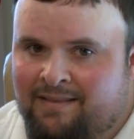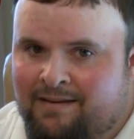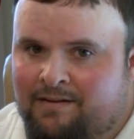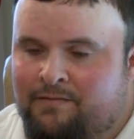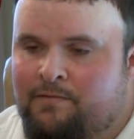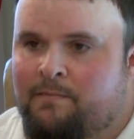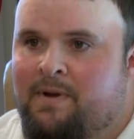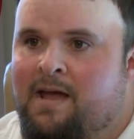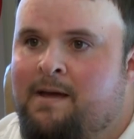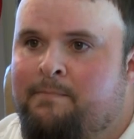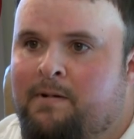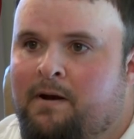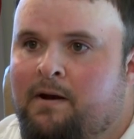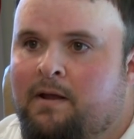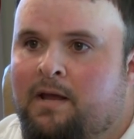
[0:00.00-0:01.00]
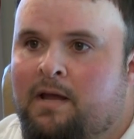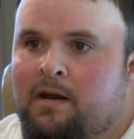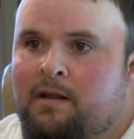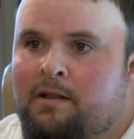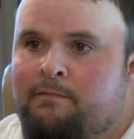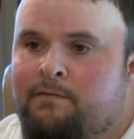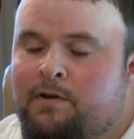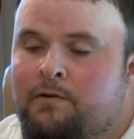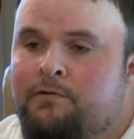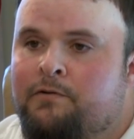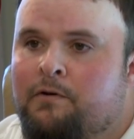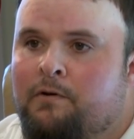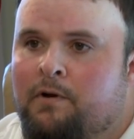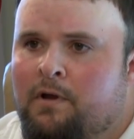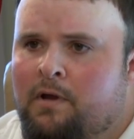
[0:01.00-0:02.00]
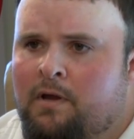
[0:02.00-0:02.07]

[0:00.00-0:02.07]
this from happening again in the future.